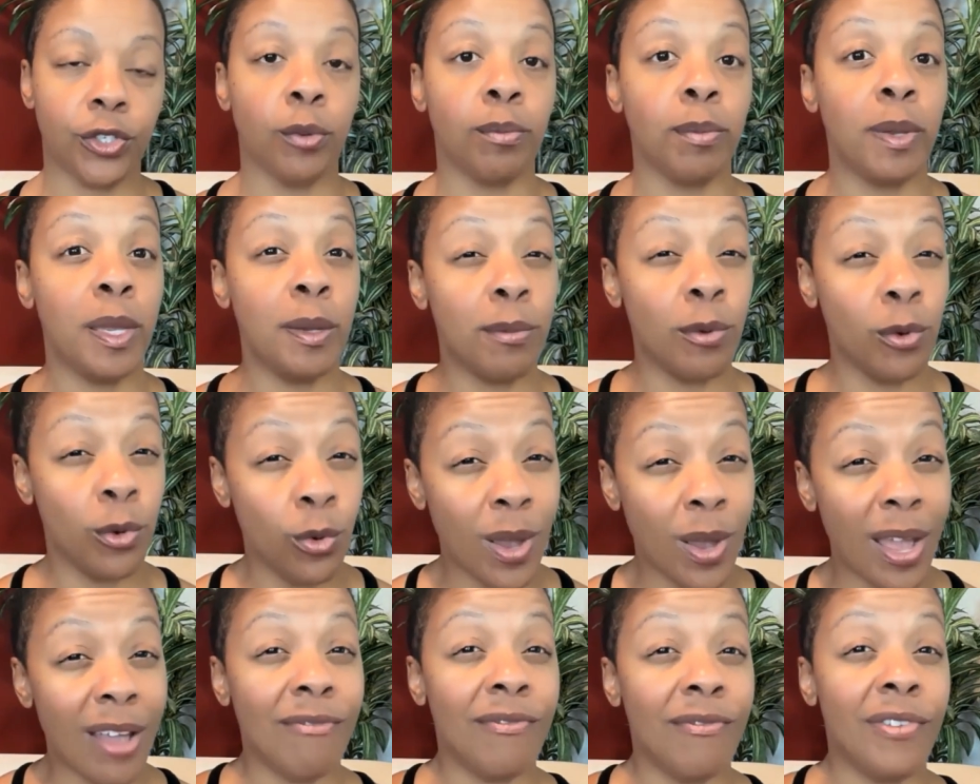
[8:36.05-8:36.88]
so people
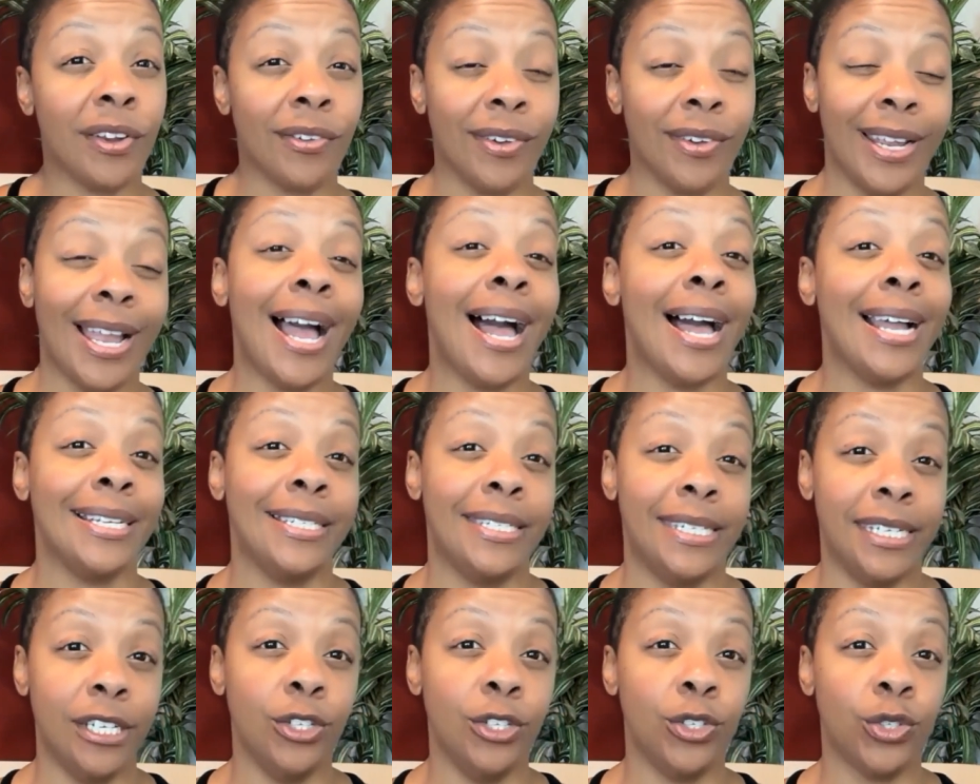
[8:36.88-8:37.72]
who have very
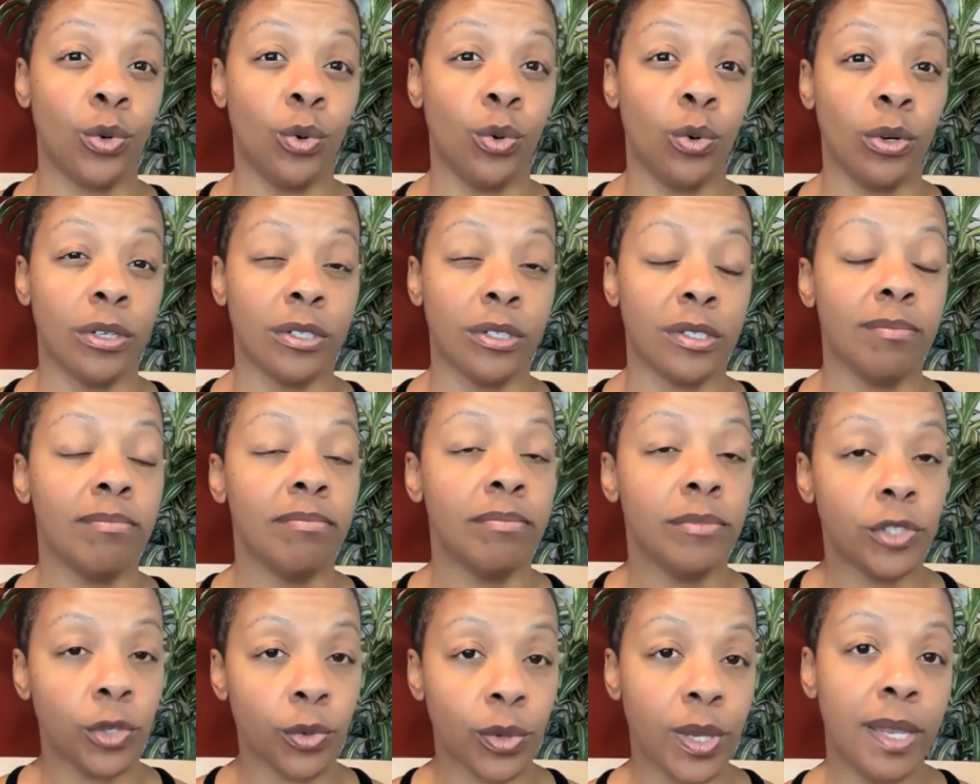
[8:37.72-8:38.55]
high T-scores.
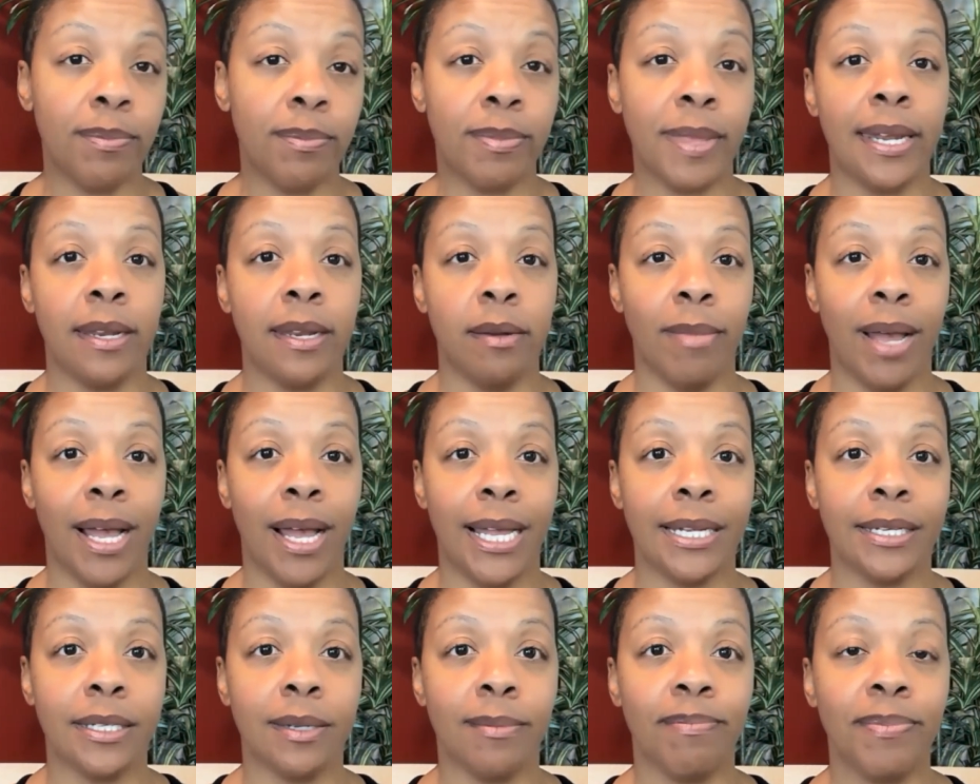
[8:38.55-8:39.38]
So keep that in
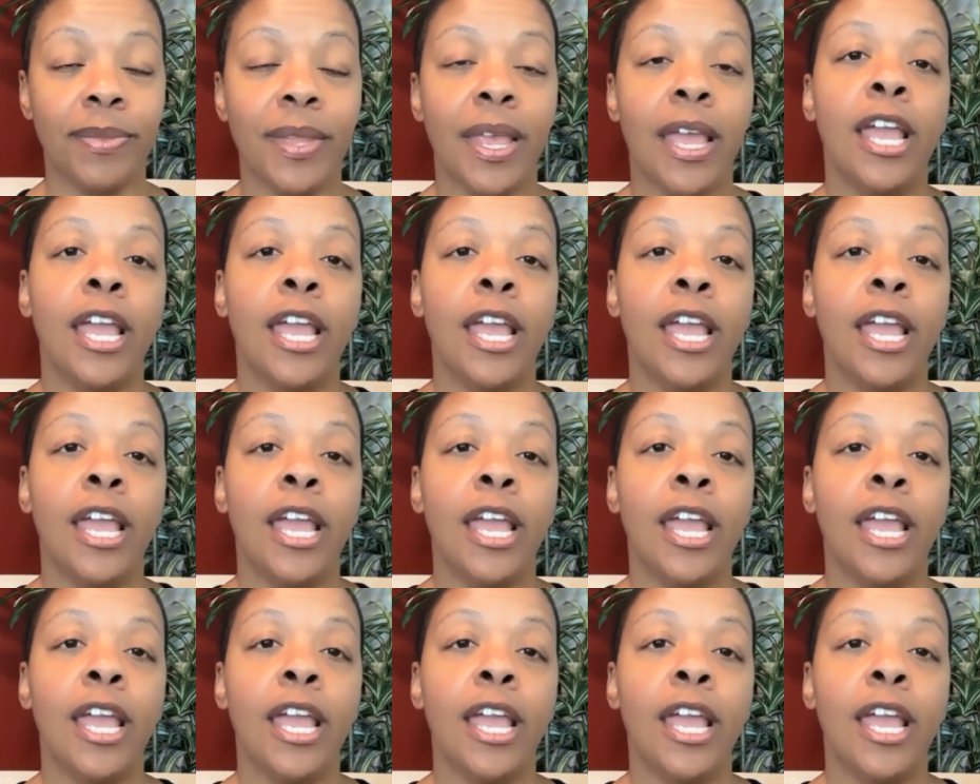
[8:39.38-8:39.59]
mind.